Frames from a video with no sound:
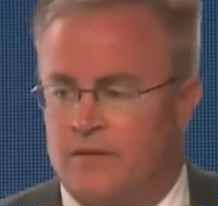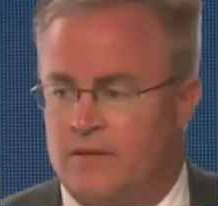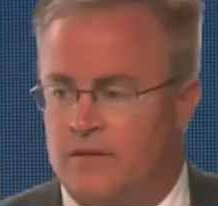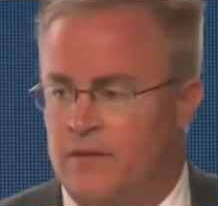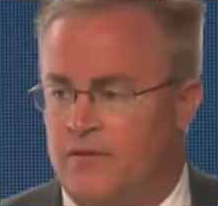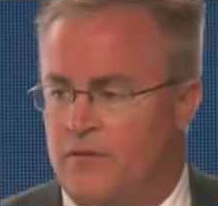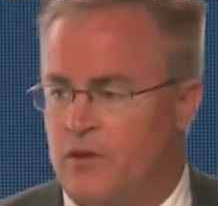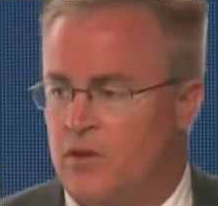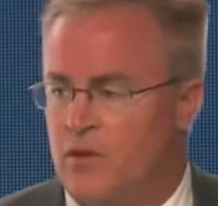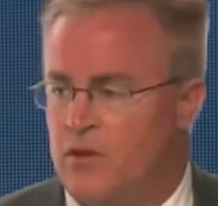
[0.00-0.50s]

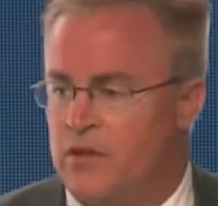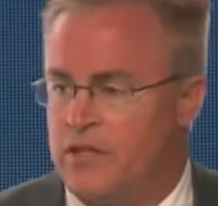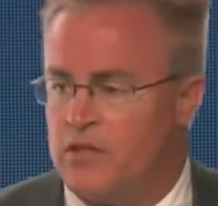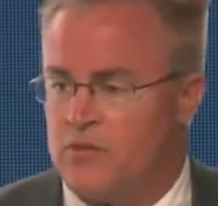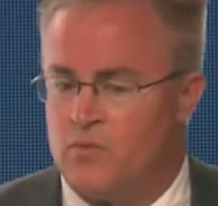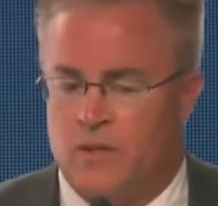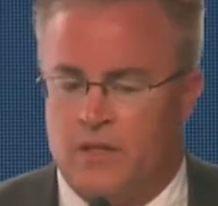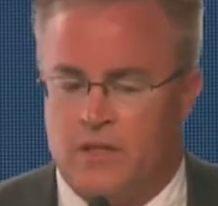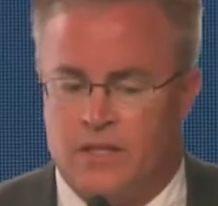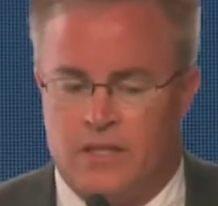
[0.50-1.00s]

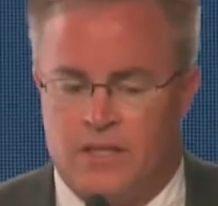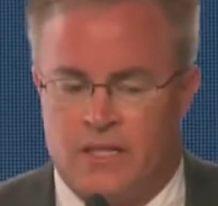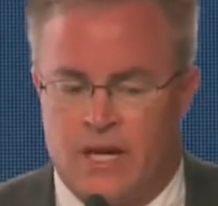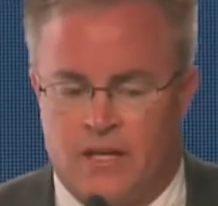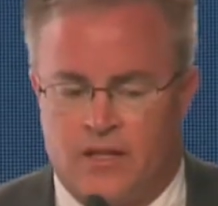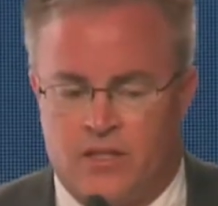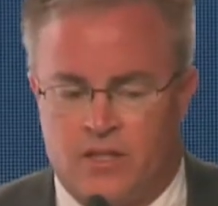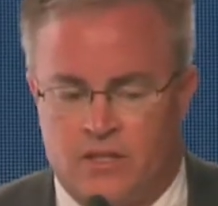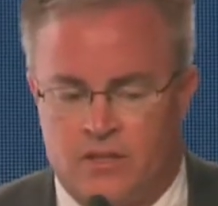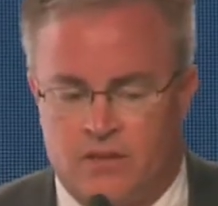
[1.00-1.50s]
difficulties with
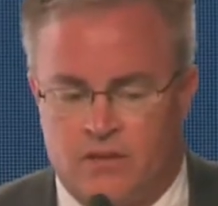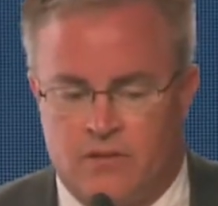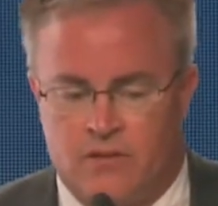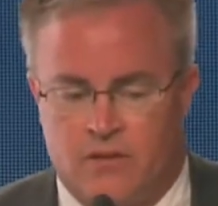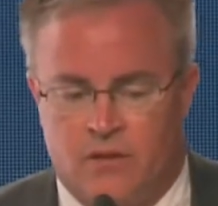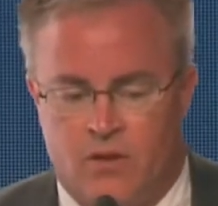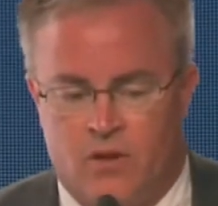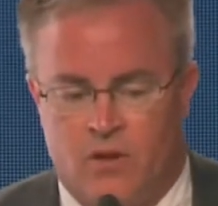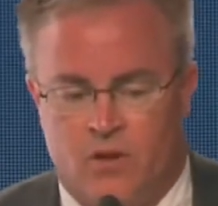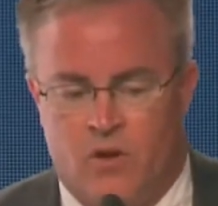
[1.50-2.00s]
detection
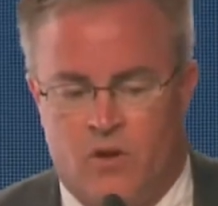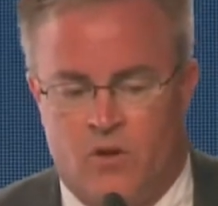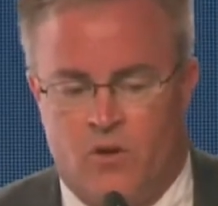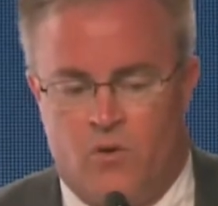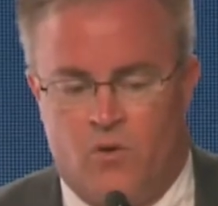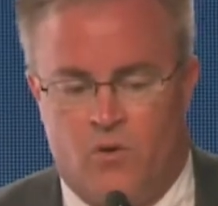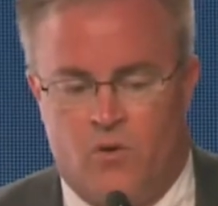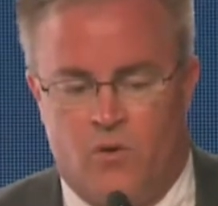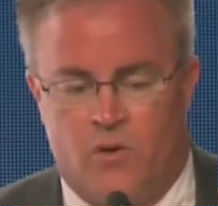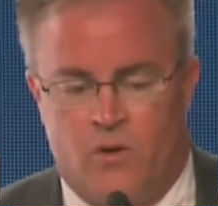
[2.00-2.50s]

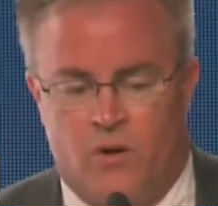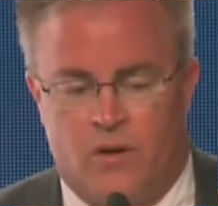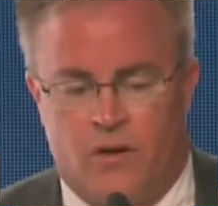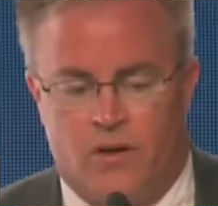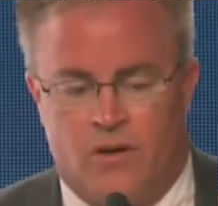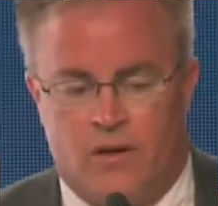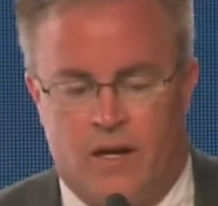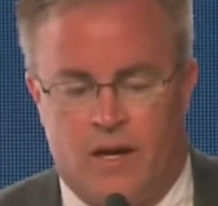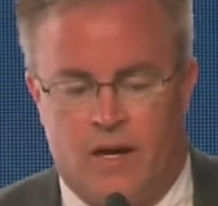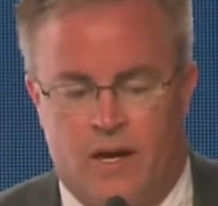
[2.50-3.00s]

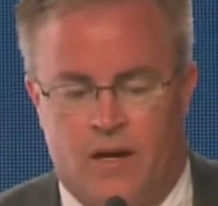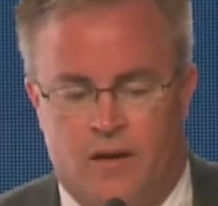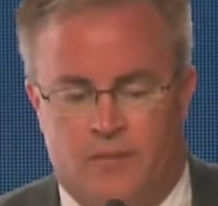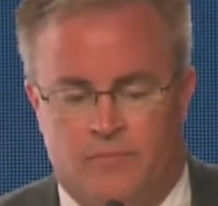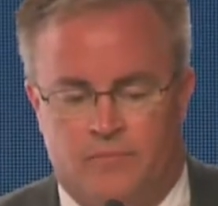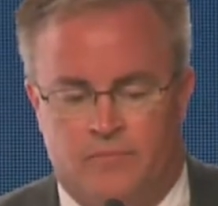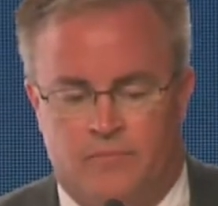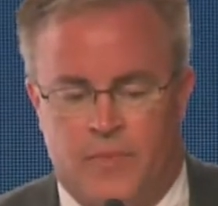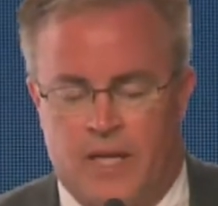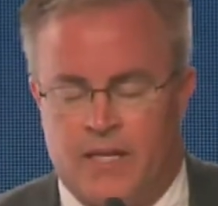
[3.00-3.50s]
or
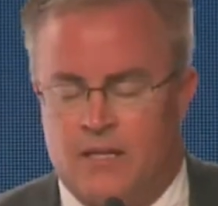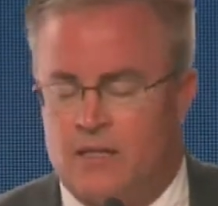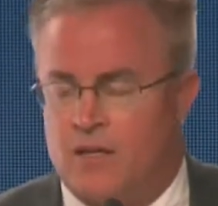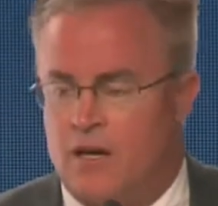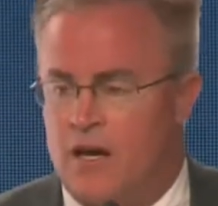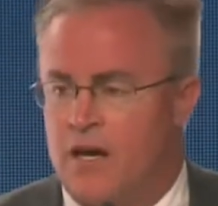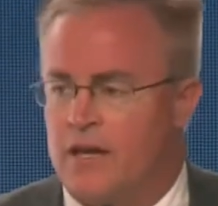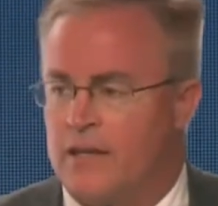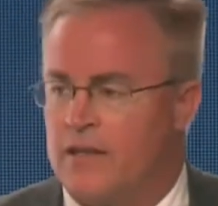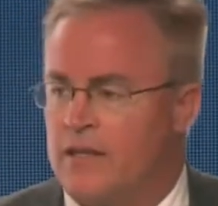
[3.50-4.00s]
based
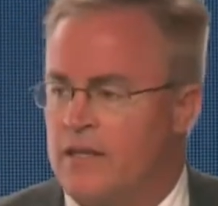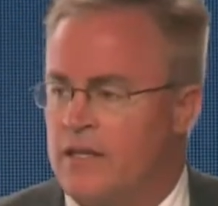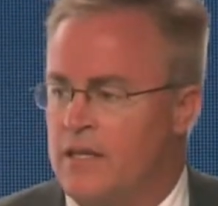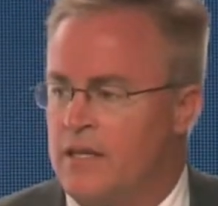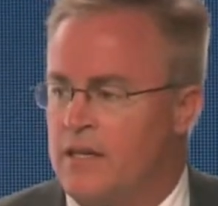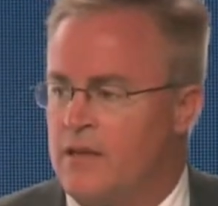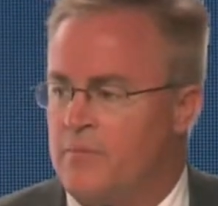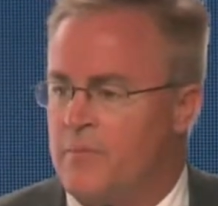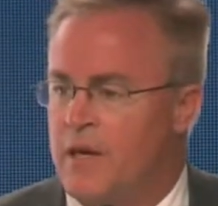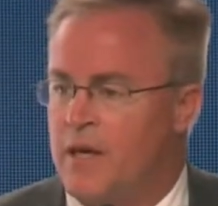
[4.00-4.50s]
on
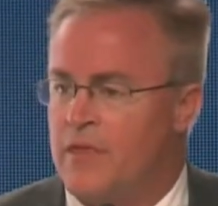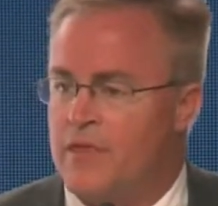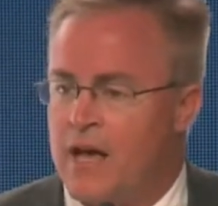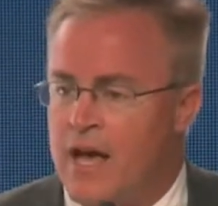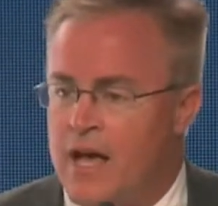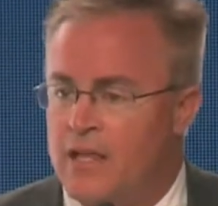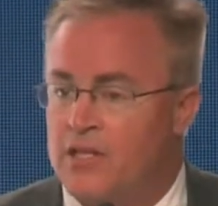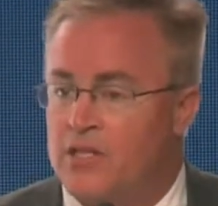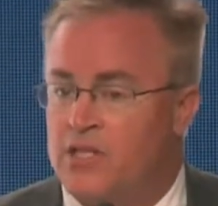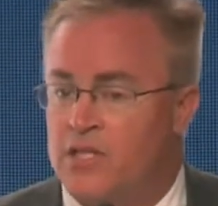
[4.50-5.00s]
the
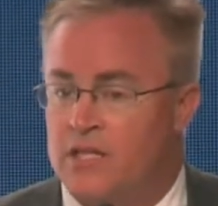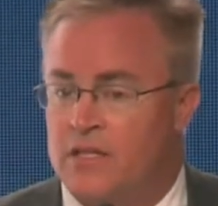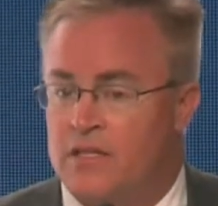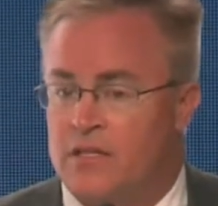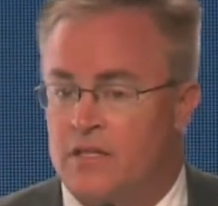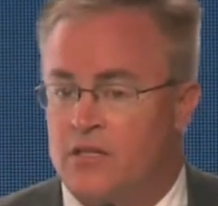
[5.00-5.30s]
pathologist's